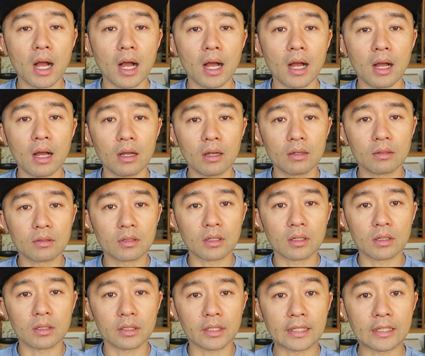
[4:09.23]
uh,
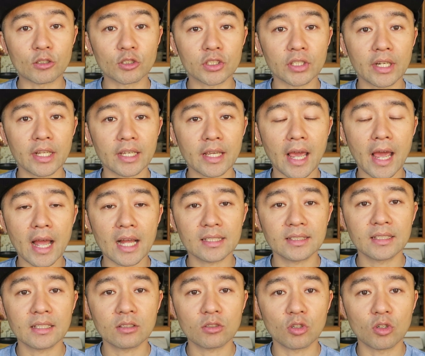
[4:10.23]
the inosinic
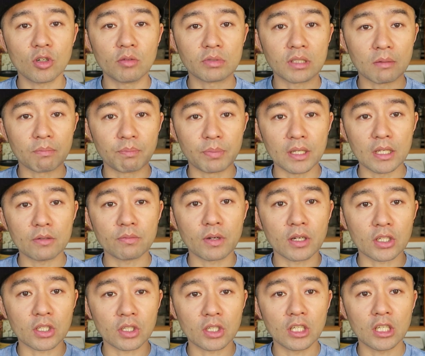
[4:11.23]
acid of the beef
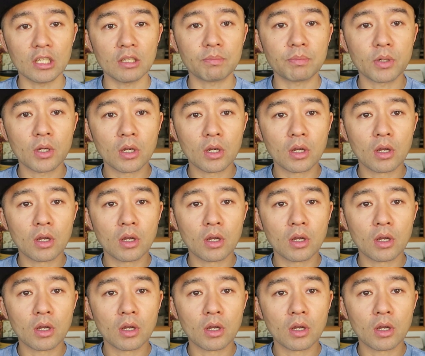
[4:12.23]
will keep